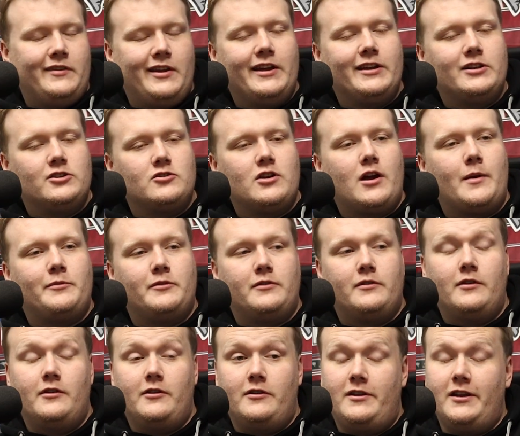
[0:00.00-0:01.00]
Diggs dropped
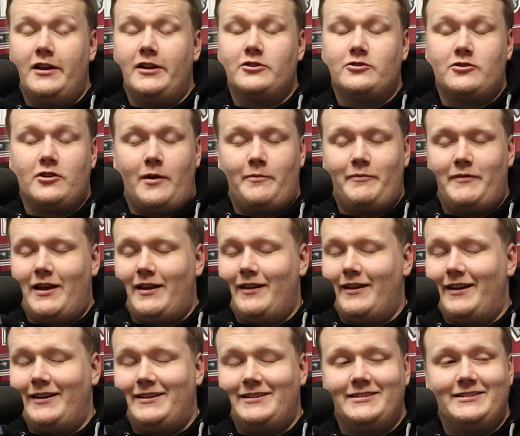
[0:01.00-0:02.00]
that
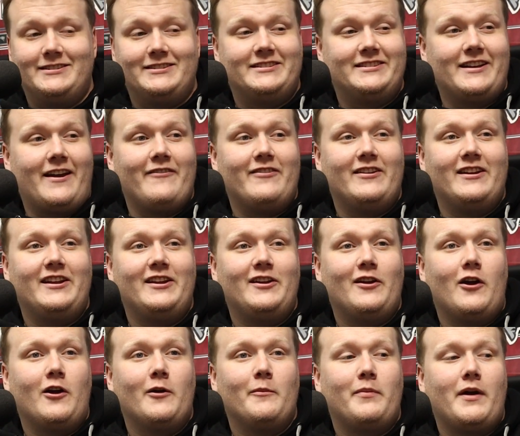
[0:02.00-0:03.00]

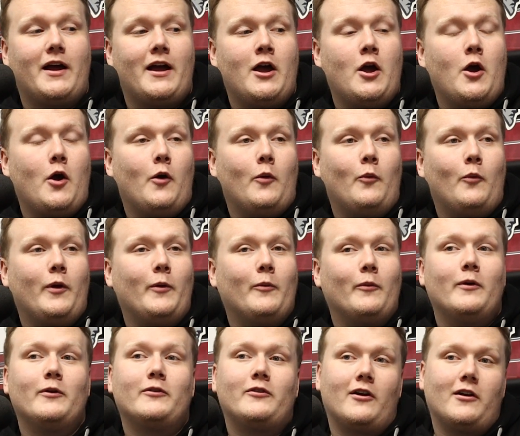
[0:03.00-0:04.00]
70-yard pass. We
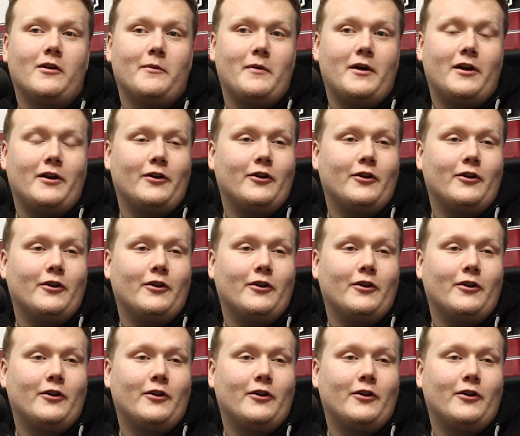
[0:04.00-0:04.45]
were talking about it.